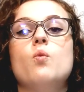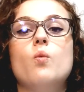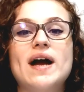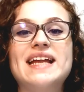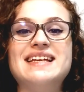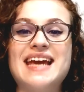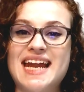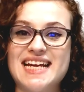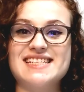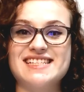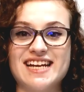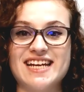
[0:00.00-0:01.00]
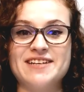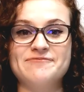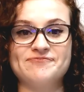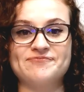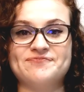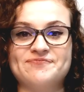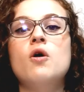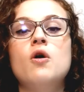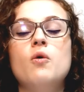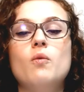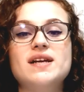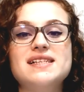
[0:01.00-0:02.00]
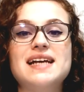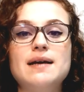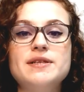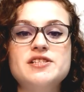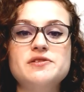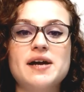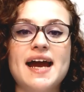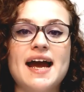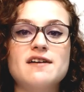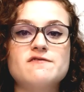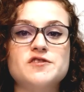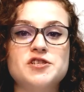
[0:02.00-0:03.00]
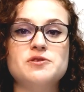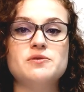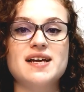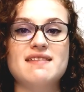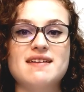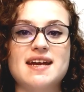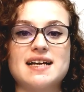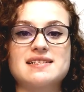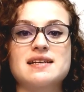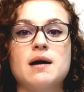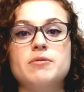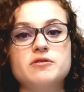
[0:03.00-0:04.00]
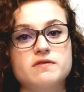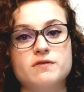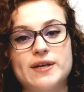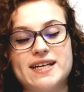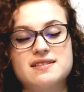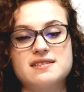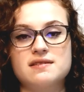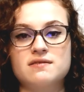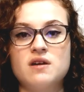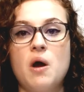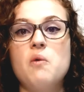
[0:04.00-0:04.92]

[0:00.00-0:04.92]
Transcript: When can I study? What assignments do I have due in the next couple of weeks?